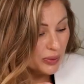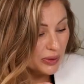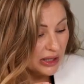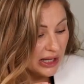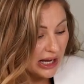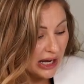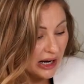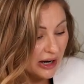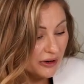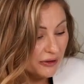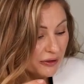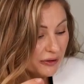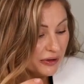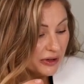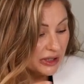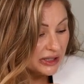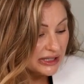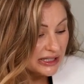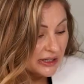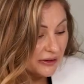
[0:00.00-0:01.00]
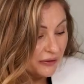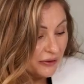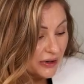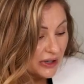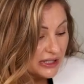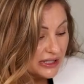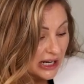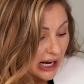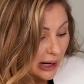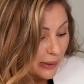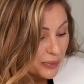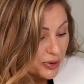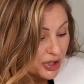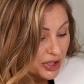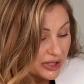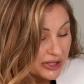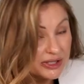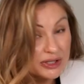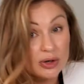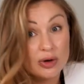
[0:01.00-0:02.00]
you will have different
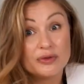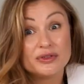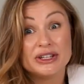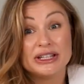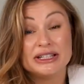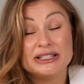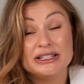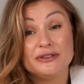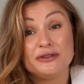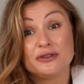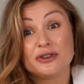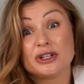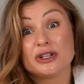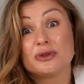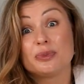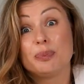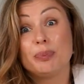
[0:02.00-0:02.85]
options of the different